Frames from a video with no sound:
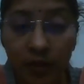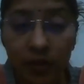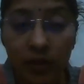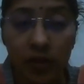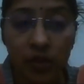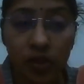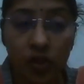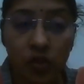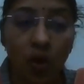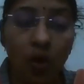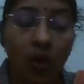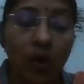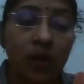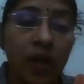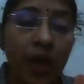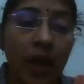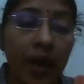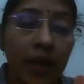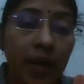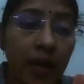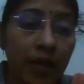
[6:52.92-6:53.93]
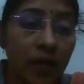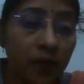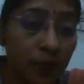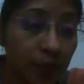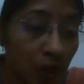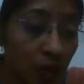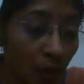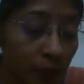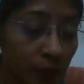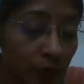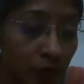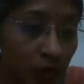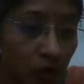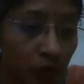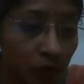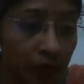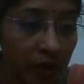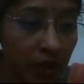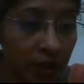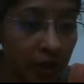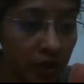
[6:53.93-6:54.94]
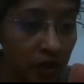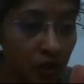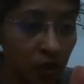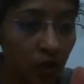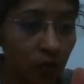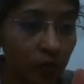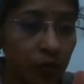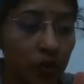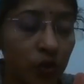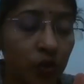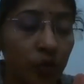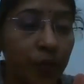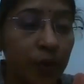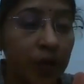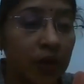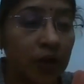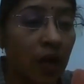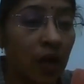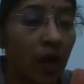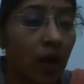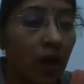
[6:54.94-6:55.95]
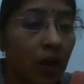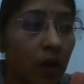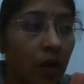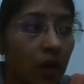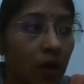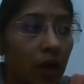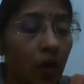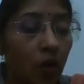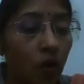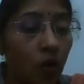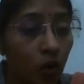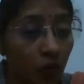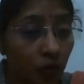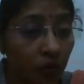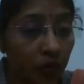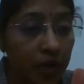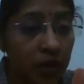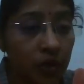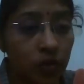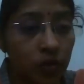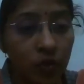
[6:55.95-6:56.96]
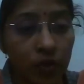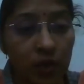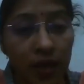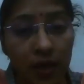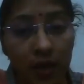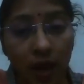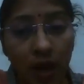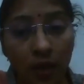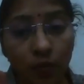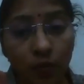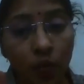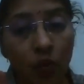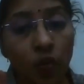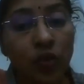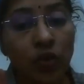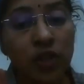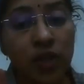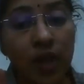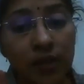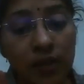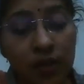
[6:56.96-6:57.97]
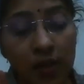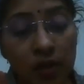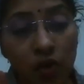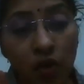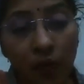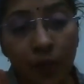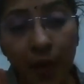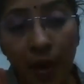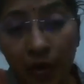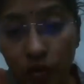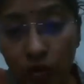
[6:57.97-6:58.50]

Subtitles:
cavity, distort the anatomy of the tube, relation of tube with the ovary. So there are more chances of